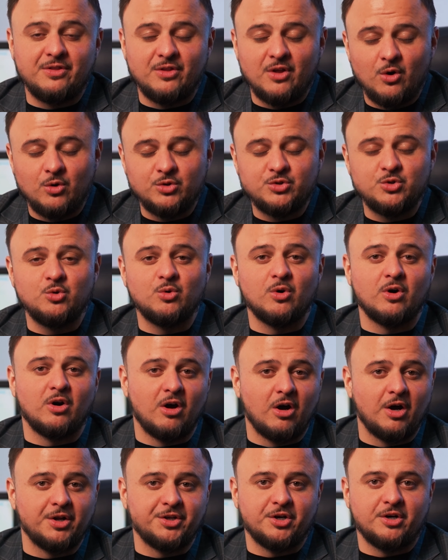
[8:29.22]
and those who are
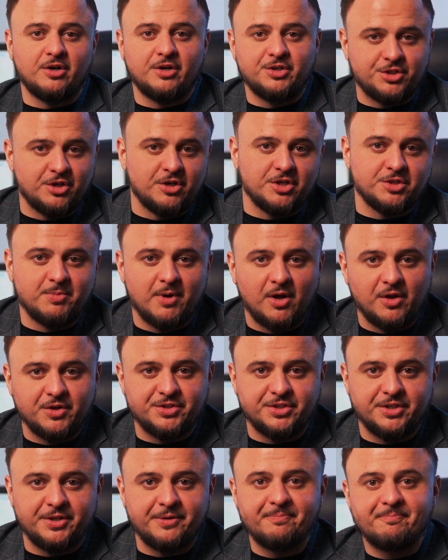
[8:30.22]
on your insurance
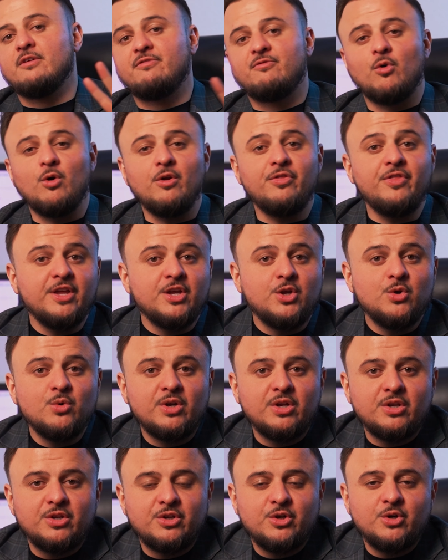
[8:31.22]
policy. The fourth thing you
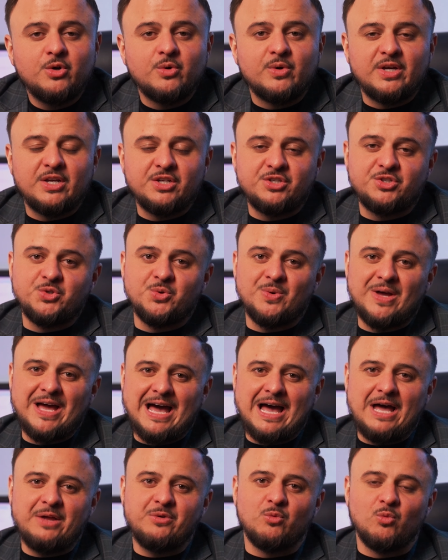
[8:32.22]
can do is to
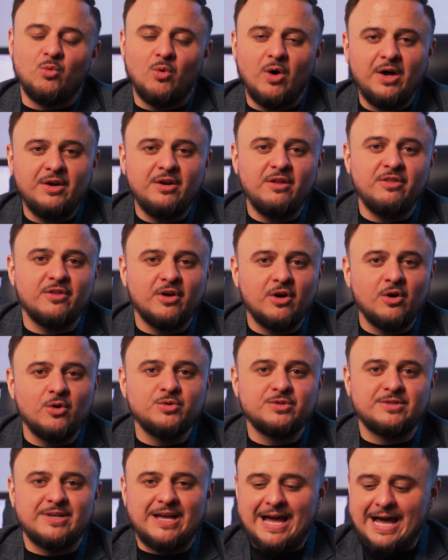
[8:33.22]
add one of
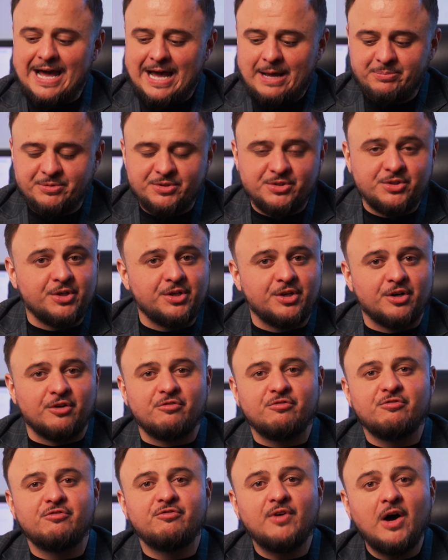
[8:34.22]
those apps to your
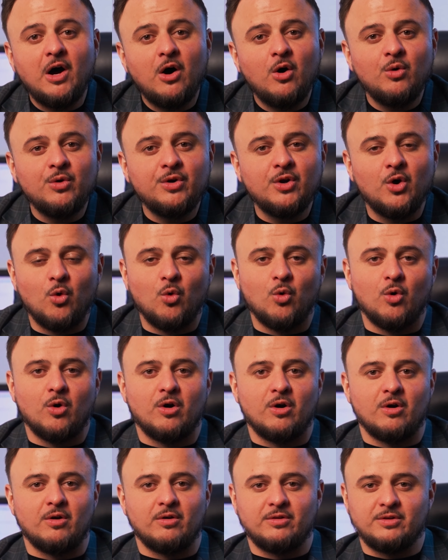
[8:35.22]
phone
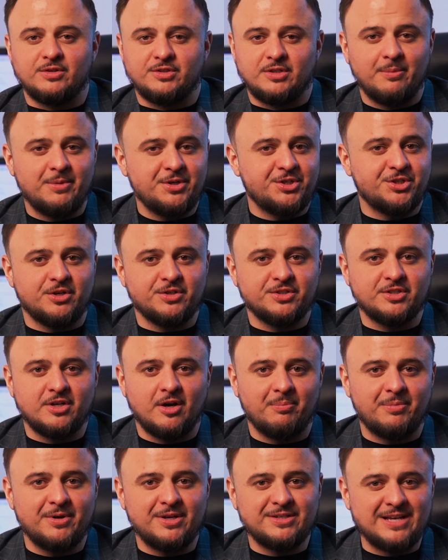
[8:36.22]
or some insurance
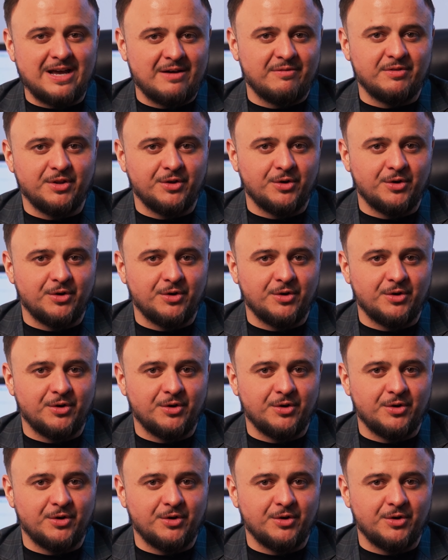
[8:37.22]
companies have a